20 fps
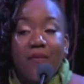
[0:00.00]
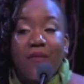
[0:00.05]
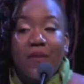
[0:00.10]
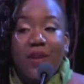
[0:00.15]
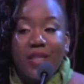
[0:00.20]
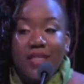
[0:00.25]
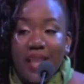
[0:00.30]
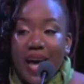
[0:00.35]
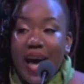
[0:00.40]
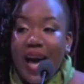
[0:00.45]

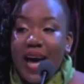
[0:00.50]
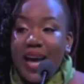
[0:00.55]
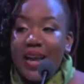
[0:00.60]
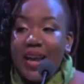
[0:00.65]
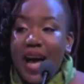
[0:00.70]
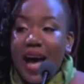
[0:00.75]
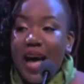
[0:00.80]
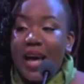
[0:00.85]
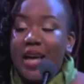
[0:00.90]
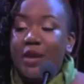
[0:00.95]
for
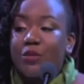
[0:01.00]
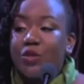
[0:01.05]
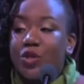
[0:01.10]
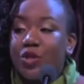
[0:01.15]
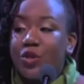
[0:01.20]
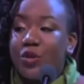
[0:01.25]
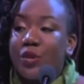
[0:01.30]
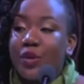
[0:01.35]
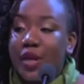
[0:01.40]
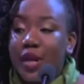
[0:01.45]
that, I am
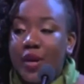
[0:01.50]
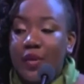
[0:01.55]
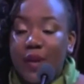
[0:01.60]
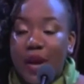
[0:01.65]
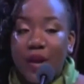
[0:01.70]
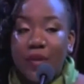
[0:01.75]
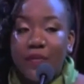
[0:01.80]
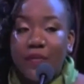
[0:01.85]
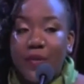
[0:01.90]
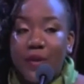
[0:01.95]
truly
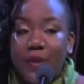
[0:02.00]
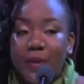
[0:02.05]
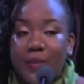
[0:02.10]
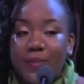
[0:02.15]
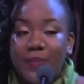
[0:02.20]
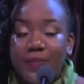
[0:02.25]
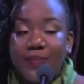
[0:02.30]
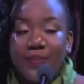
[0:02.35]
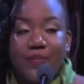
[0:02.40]
grateful.